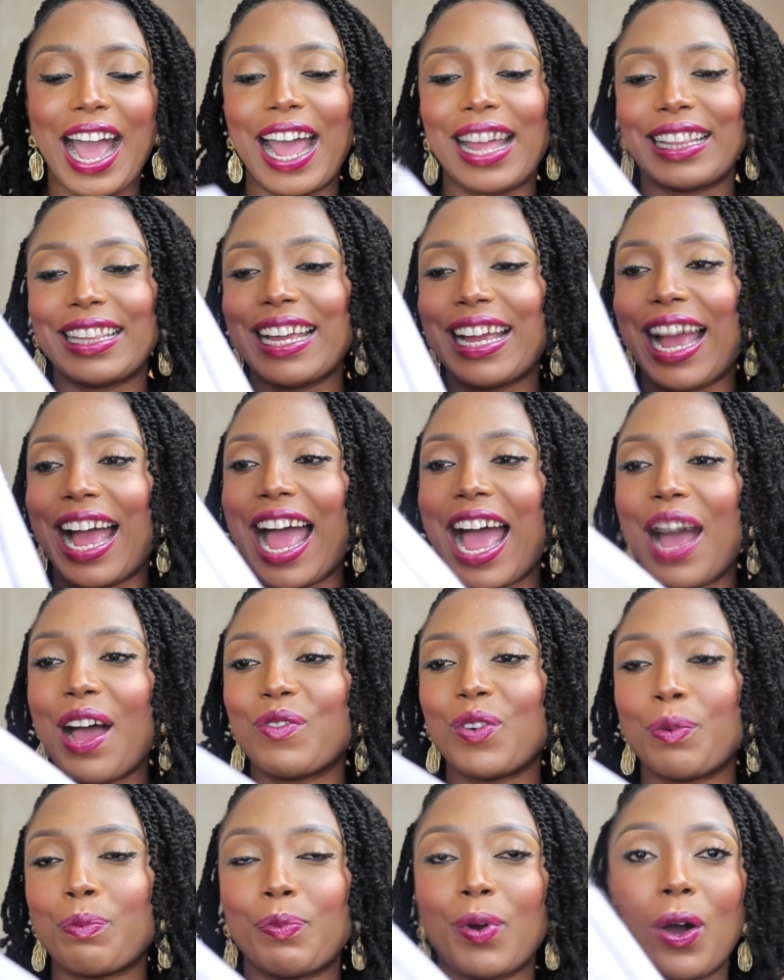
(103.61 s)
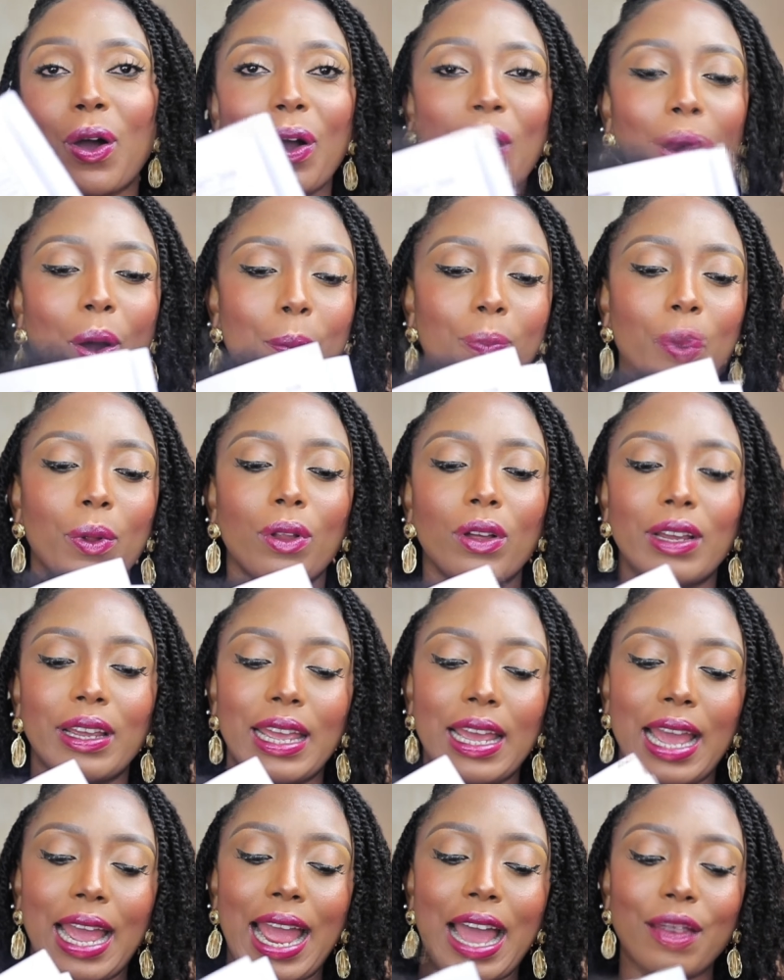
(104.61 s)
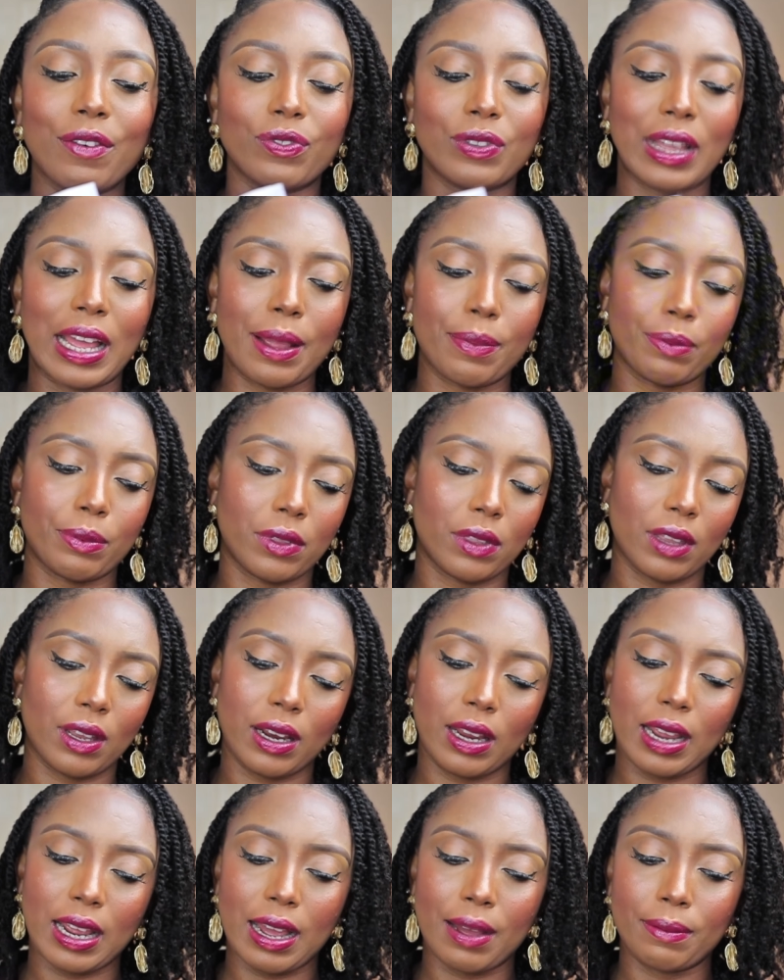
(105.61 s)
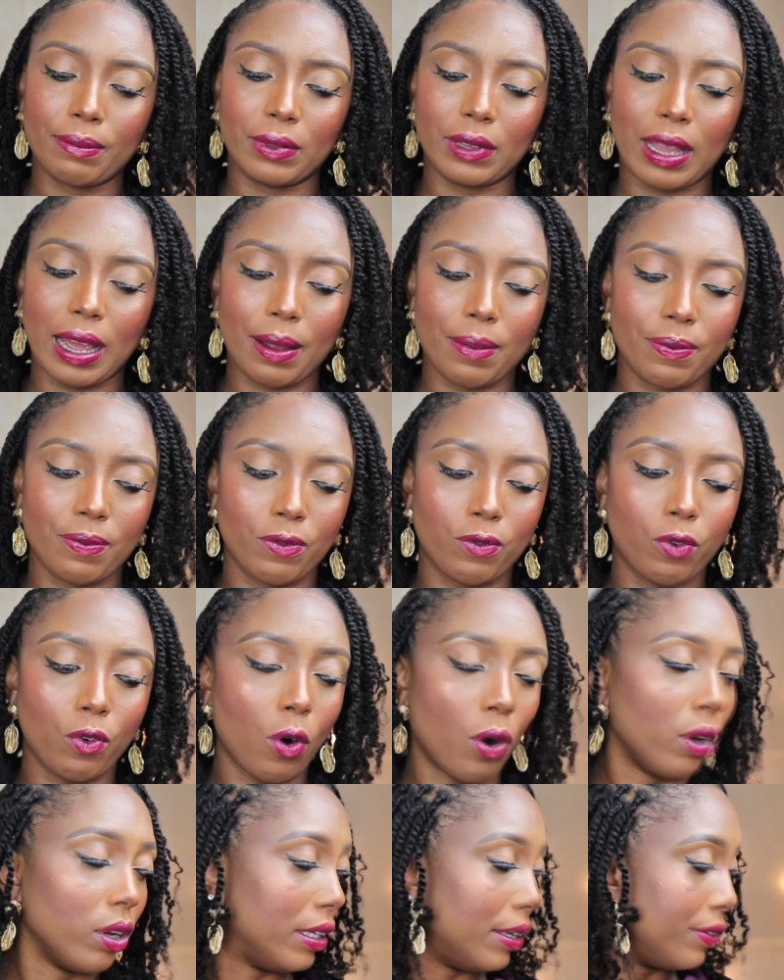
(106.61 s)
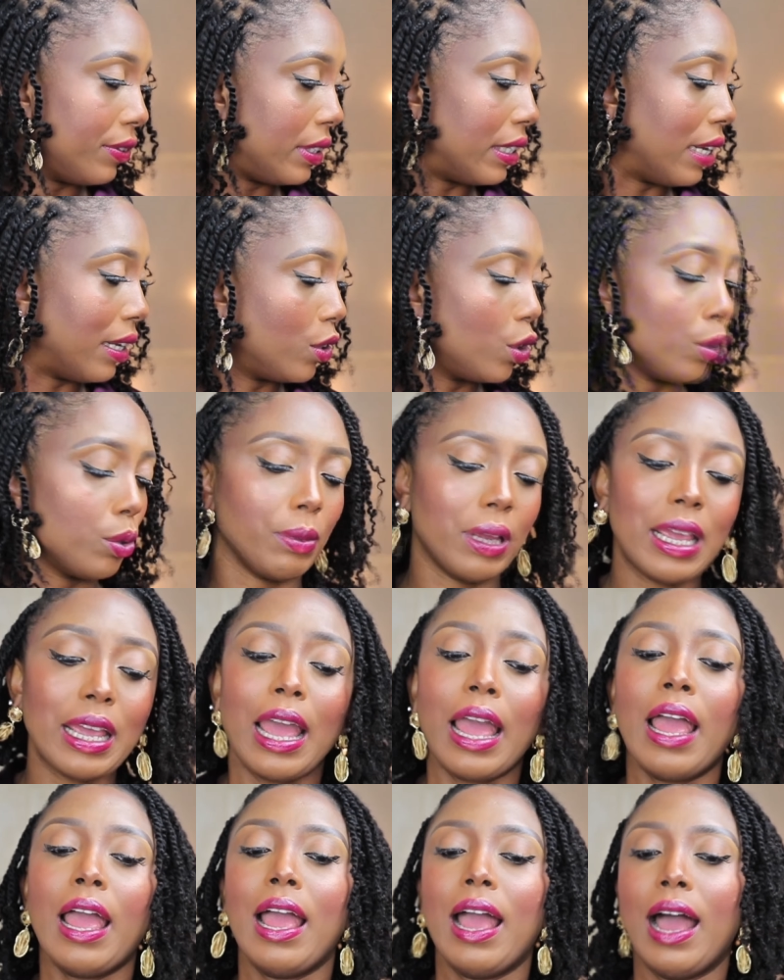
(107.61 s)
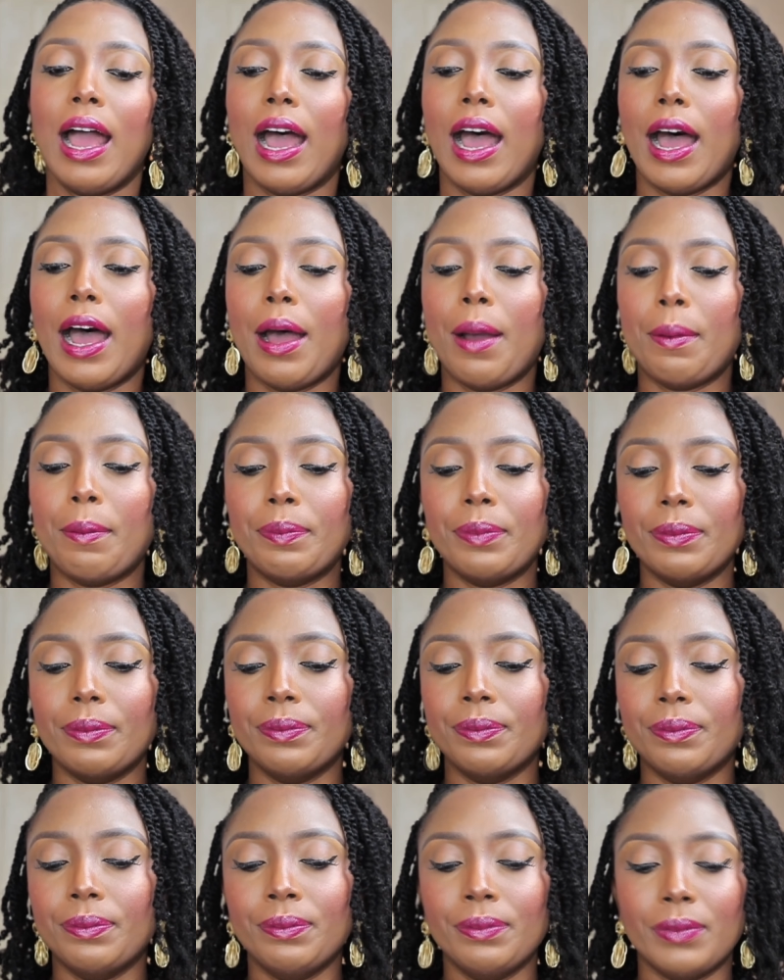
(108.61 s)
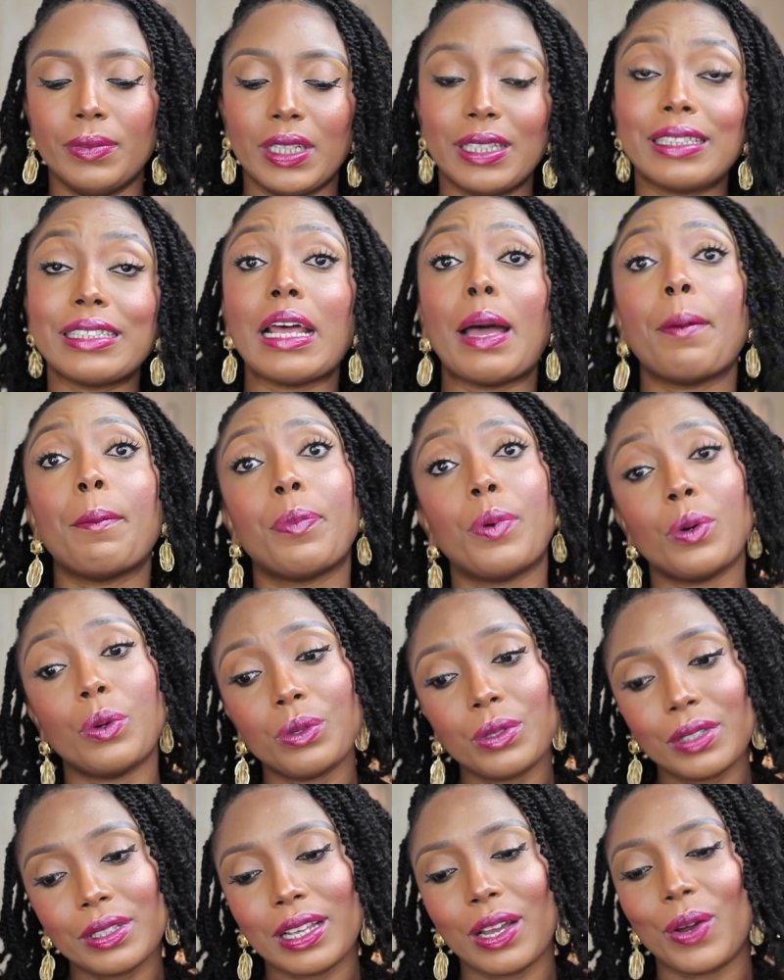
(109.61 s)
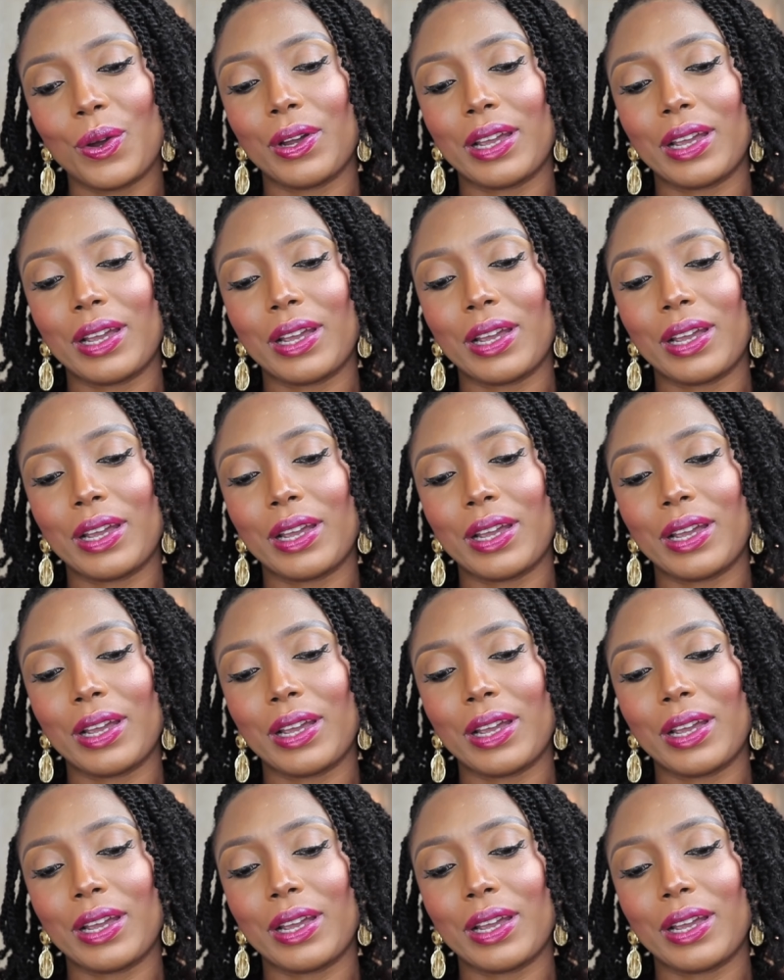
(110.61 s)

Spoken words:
I think I have a couple here. I have type 3 and type 4 they sent to me, samples.